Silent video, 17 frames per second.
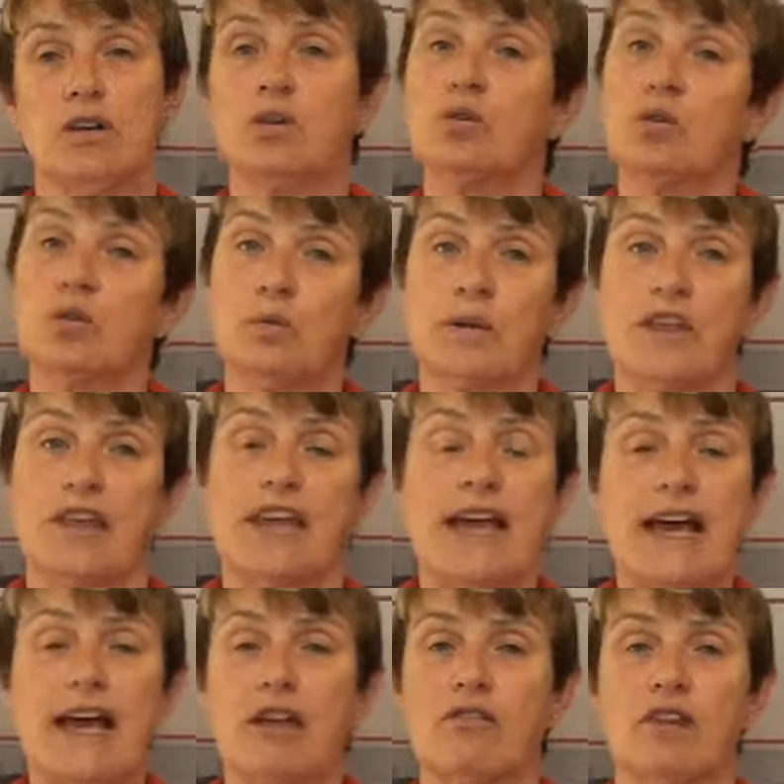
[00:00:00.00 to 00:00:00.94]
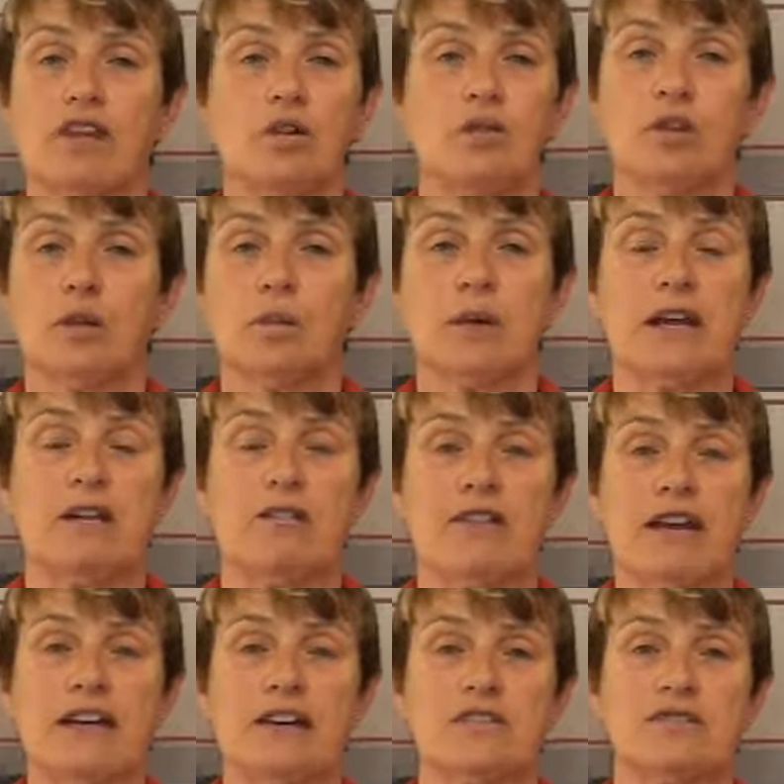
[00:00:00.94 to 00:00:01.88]
cool, with a gallery all the way
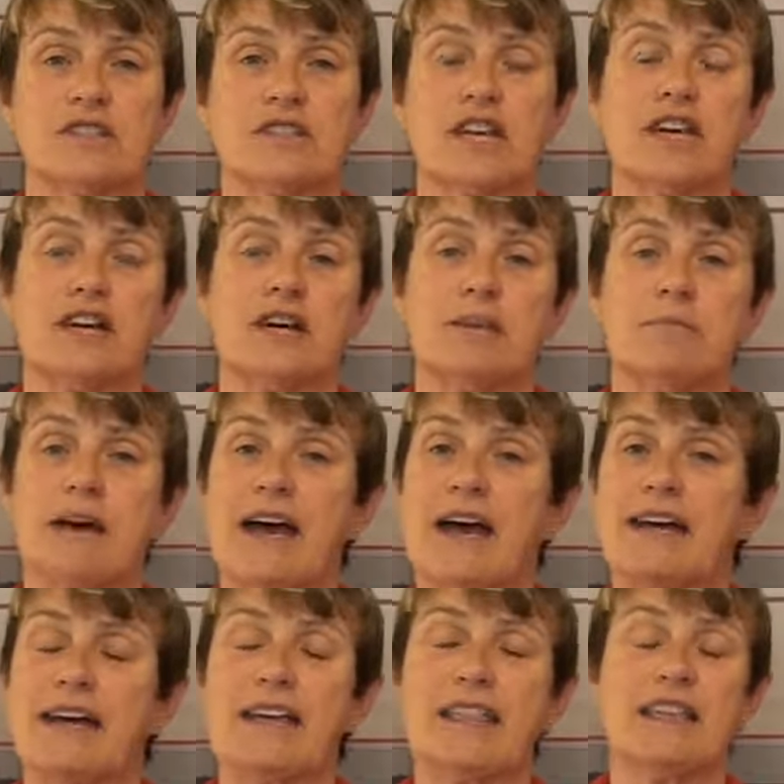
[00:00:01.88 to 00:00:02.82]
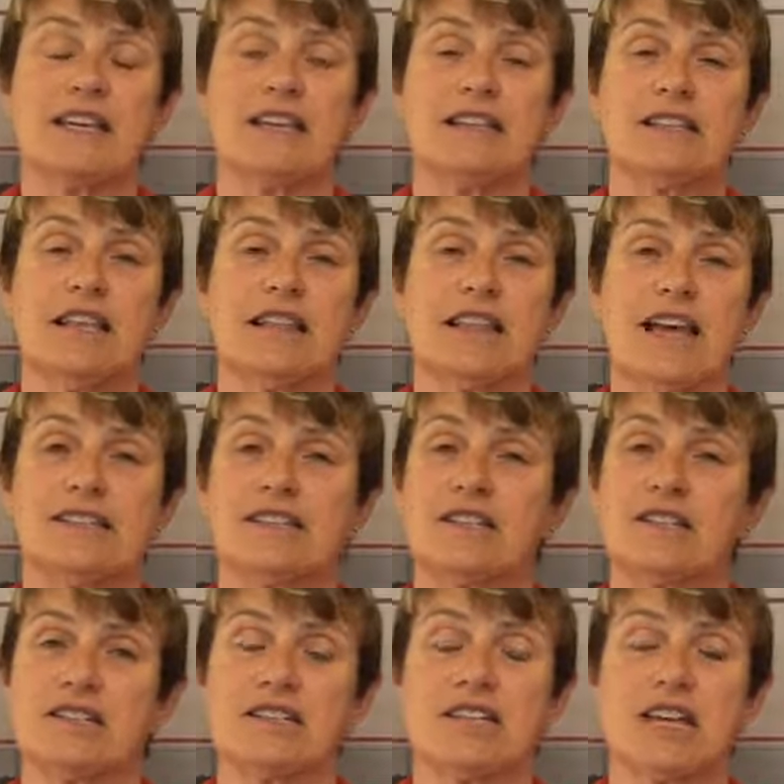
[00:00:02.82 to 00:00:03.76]
around, and I think that's
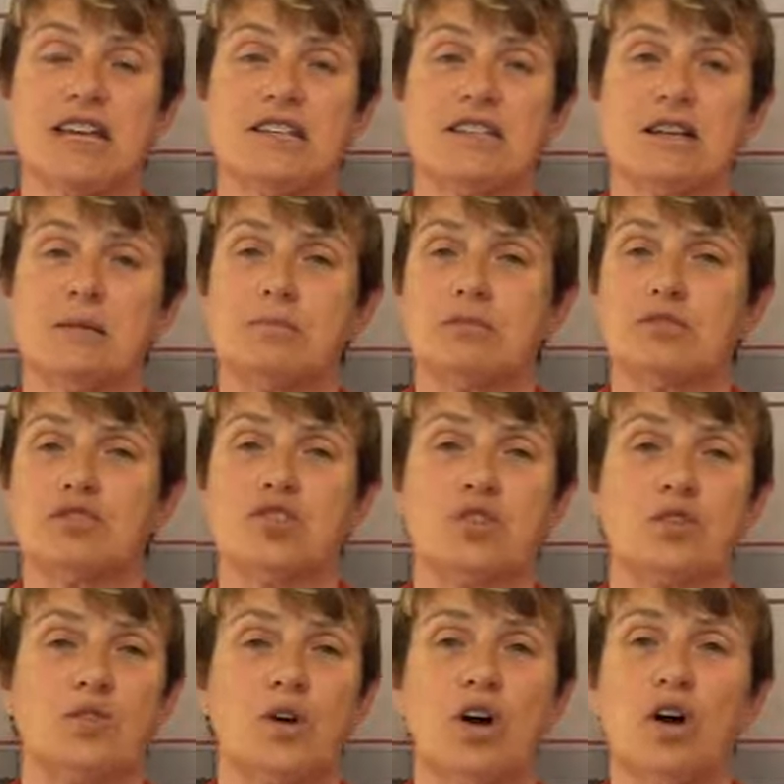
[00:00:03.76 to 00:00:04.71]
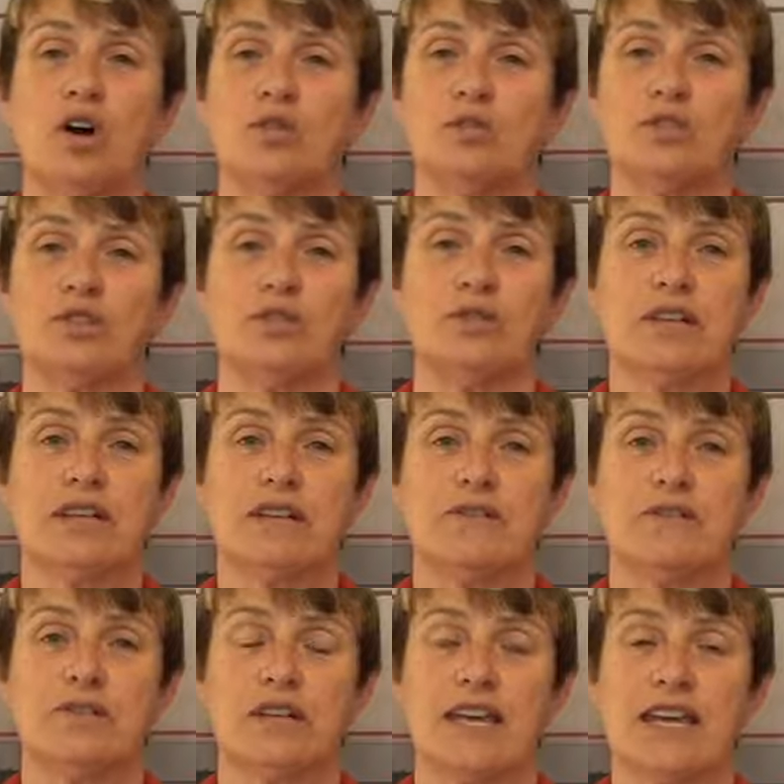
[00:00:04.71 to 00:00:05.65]
going to take doubles to a whole new
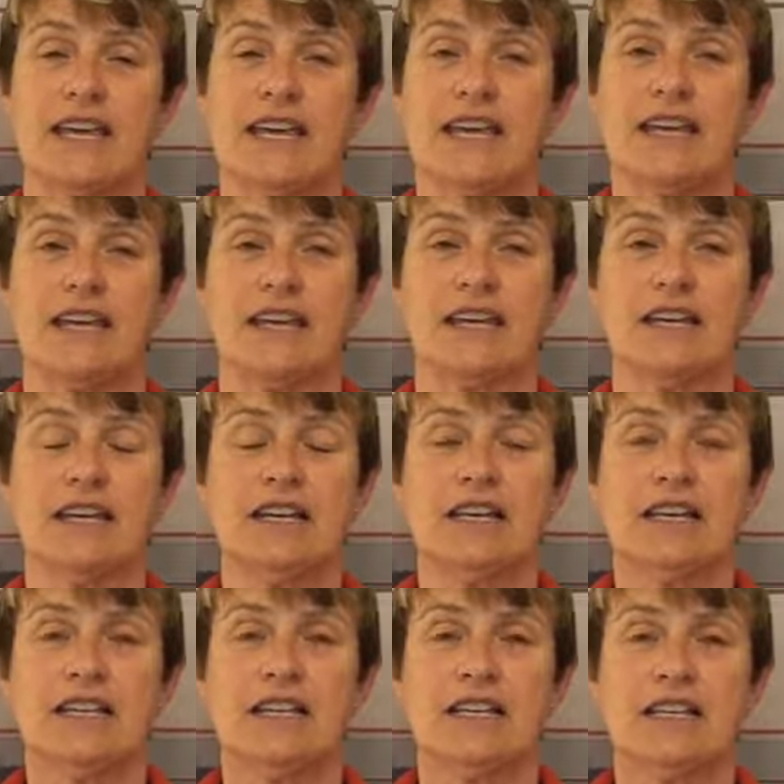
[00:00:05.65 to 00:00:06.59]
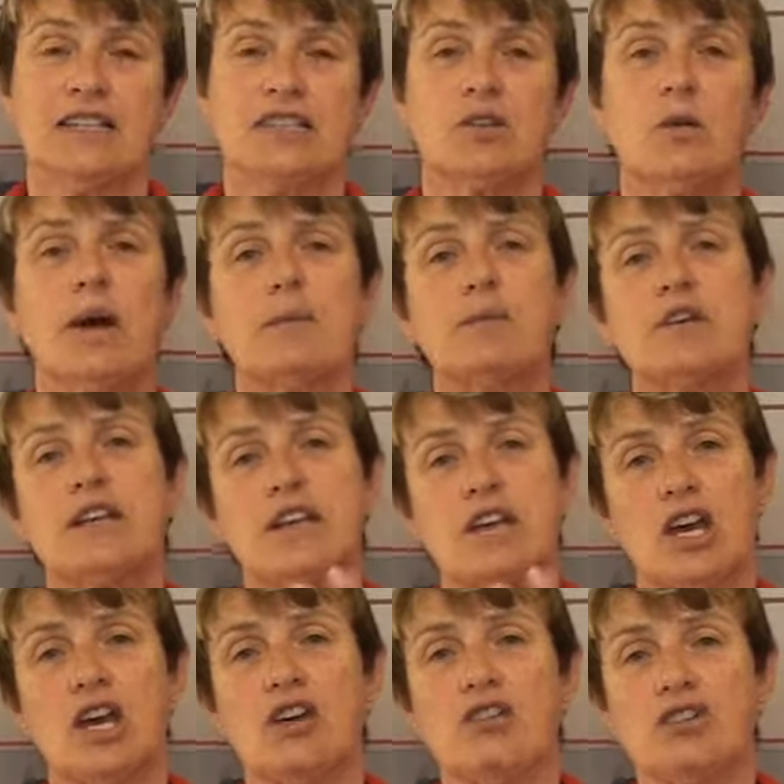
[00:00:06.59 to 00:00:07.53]
level again. So I would
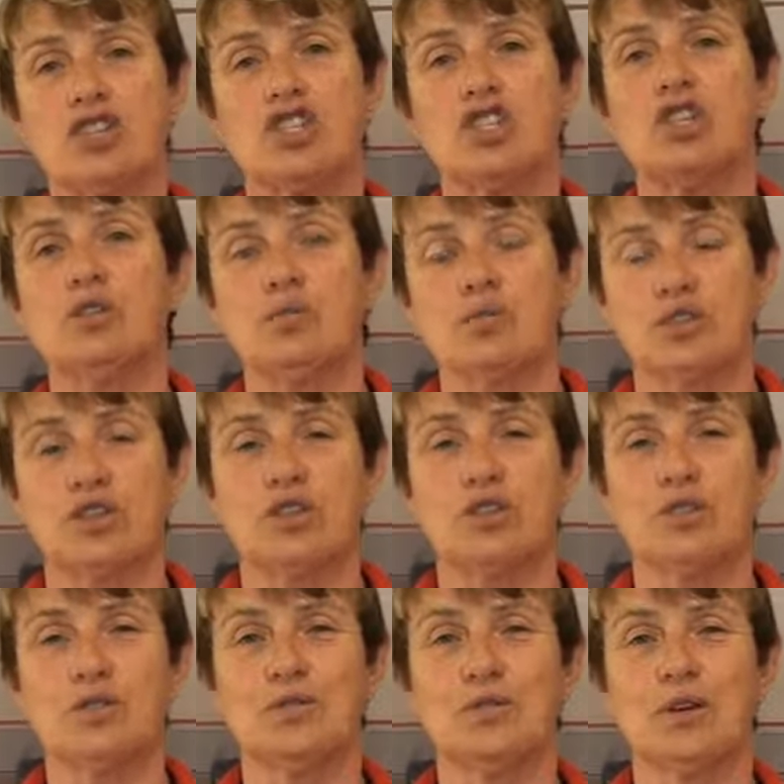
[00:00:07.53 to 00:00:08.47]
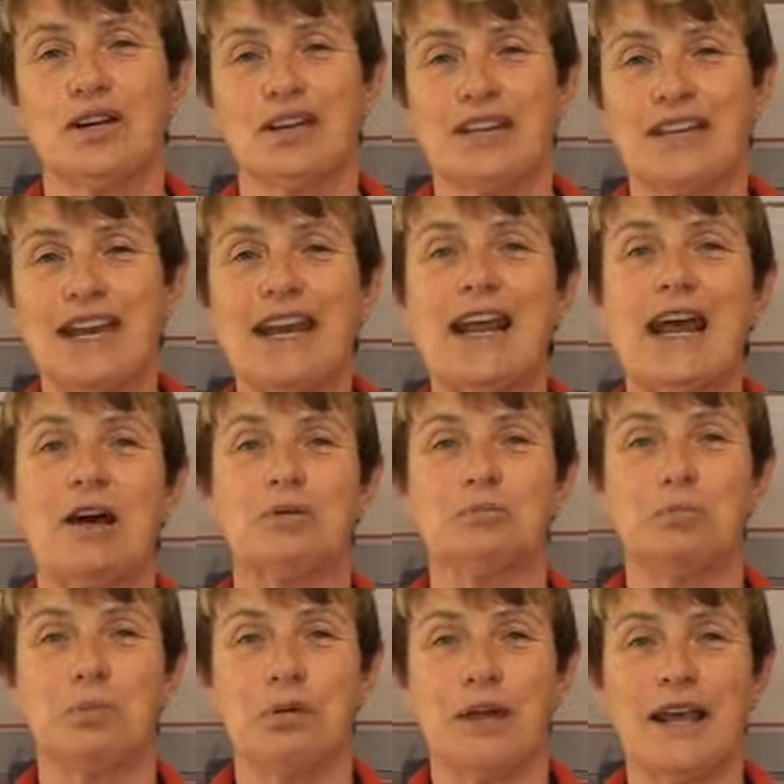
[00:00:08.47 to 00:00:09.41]
encourage you to get out
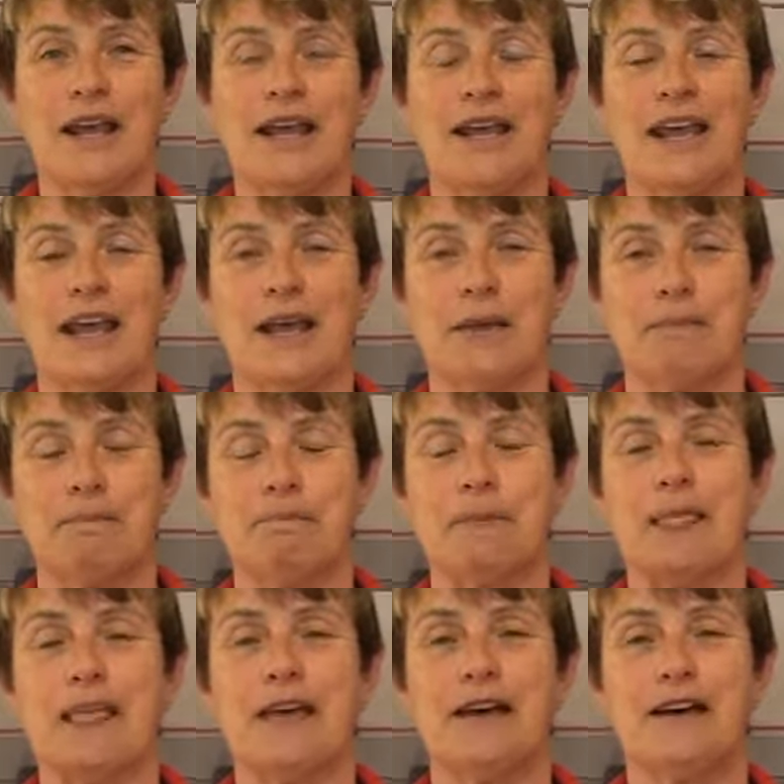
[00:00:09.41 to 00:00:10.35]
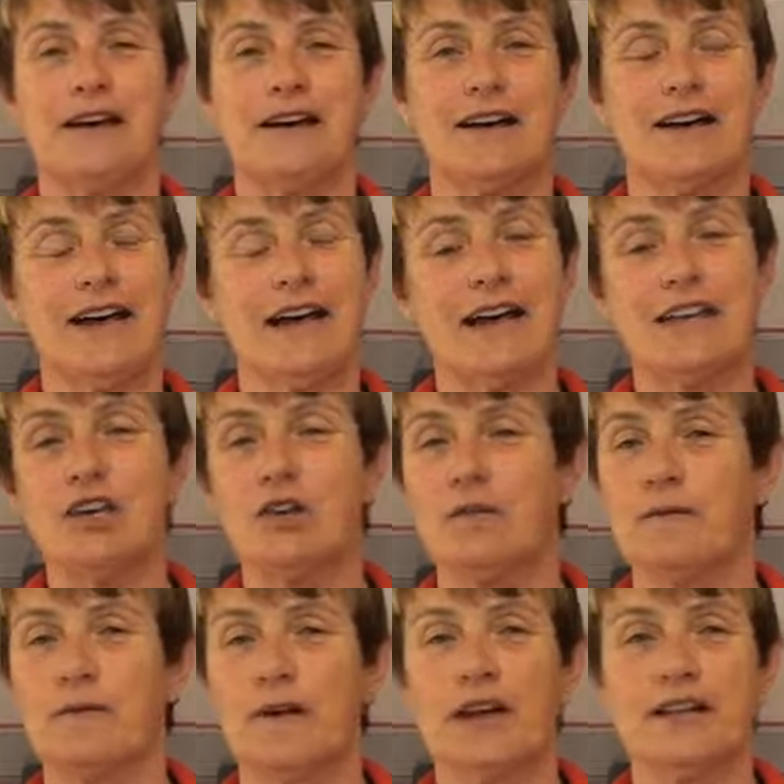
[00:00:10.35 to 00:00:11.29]
and play a game. You'll
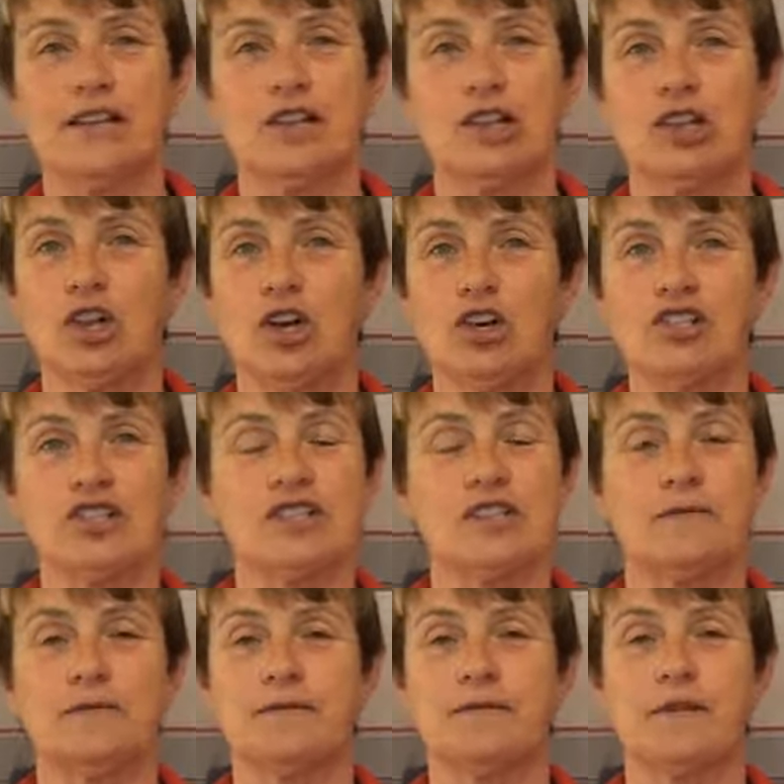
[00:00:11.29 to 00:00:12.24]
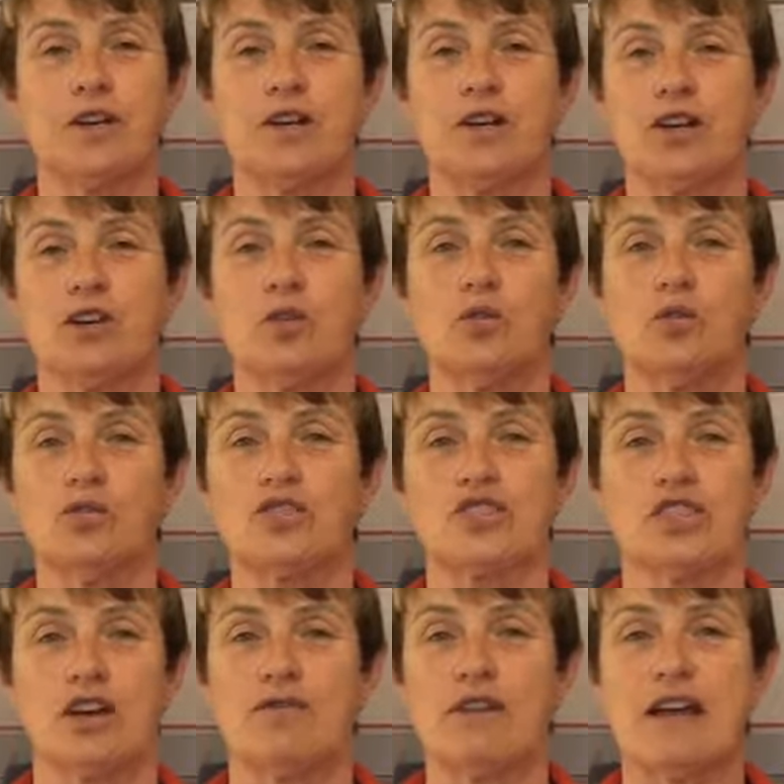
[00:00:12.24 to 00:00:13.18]
find lots of
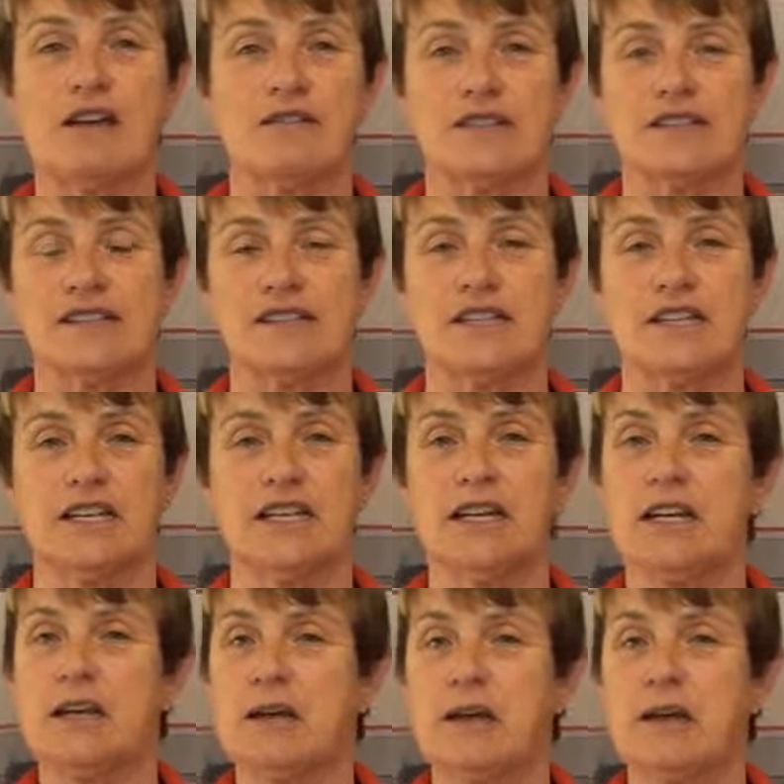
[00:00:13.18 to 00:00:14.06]
courts around the city.